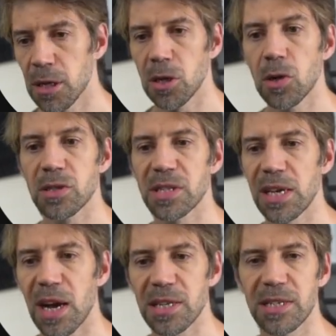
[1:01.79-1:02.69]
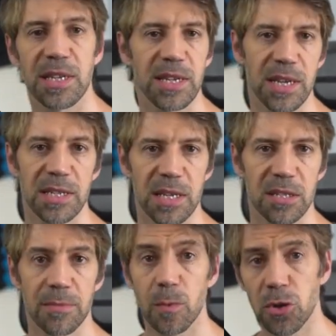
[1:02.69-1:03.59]
Your CI/CD
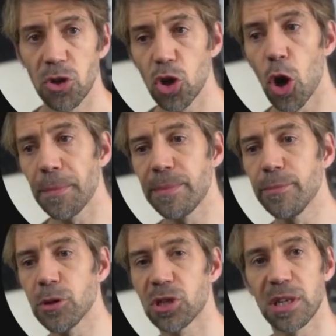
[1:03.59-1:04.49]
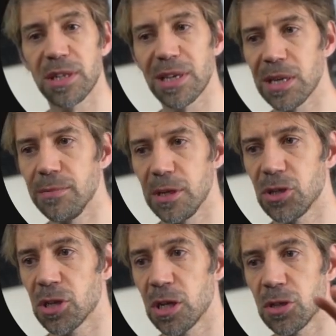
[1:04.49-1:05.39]
system would not be pushing the
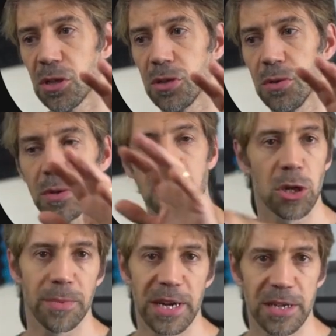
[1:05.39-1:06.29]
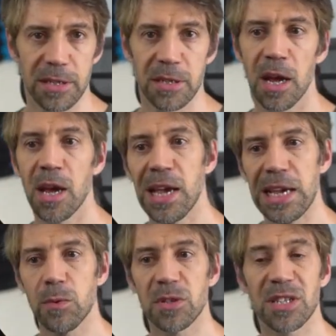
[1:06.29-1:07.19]
image to Kubernetes.
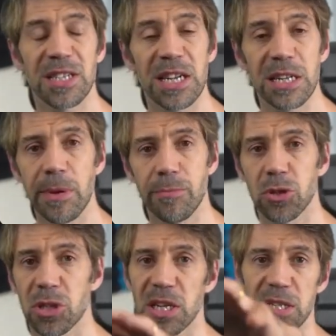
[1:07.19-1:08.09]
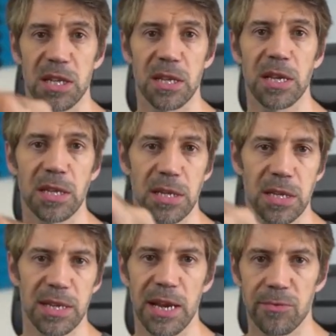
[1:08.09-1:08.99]
It would still be pushing it to the
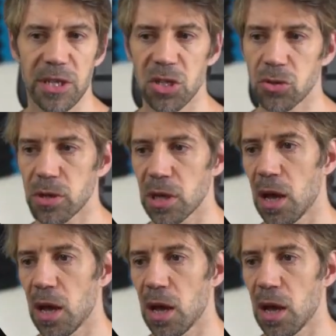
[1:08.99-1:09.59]
container registry.